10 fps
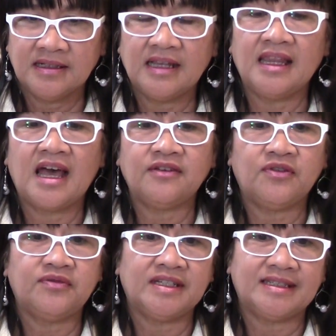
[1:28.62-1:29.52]
A life
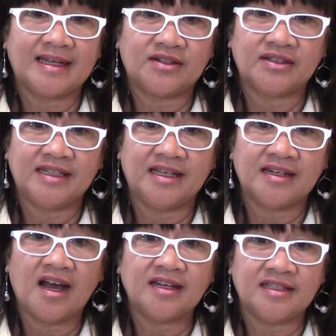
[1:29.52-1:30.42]
of integrity
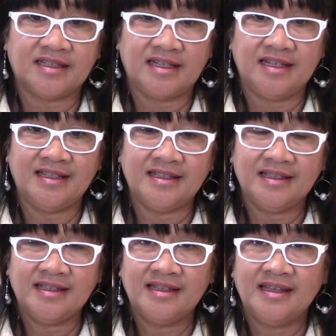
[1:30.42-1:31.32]
and honesty
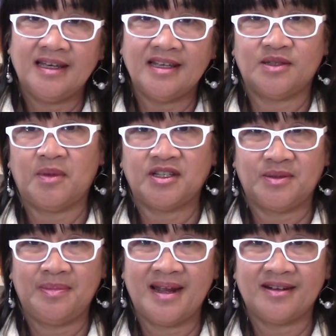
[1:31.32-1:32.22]
is
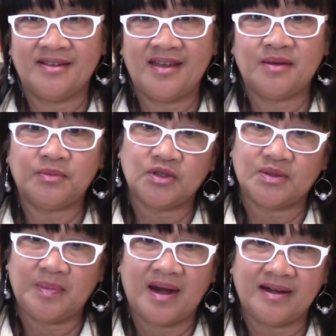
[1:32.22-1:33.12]
much better than
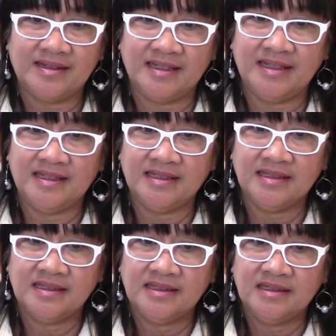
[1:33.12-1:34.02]
prosperity.
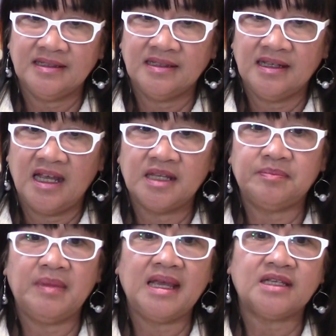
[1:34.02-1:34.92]

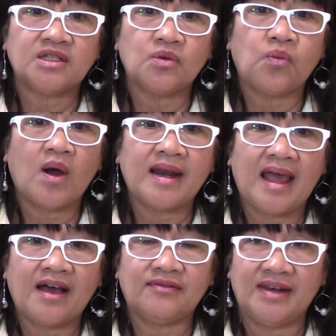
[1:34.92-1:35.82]
It makes one
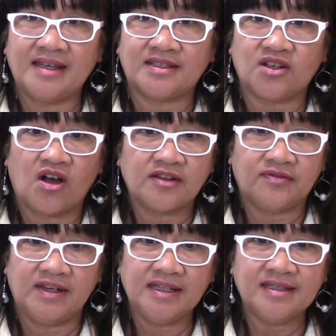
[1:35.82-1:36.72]
have less
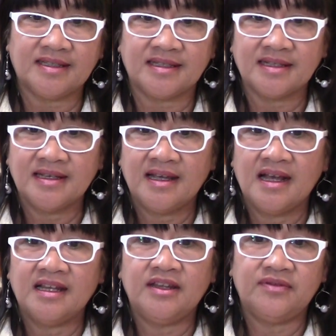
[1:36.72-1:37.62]
conflicts,
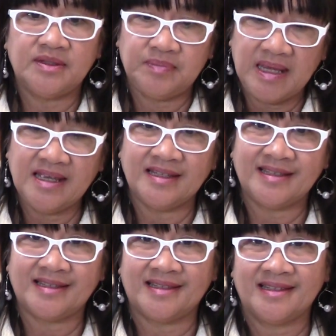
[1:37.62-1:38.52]
live in
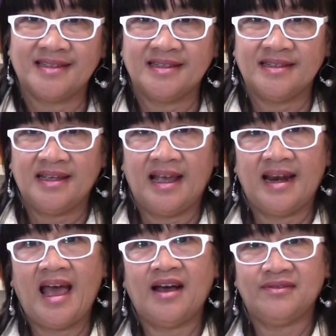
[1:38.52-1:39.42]
peace,
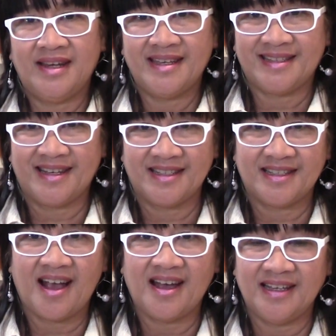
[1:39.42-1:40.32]
and have less
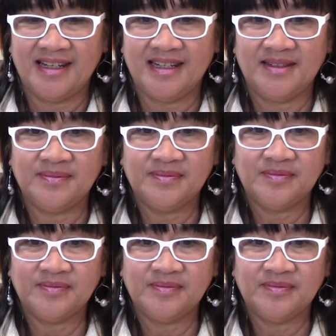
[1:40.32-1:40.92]
anxiety.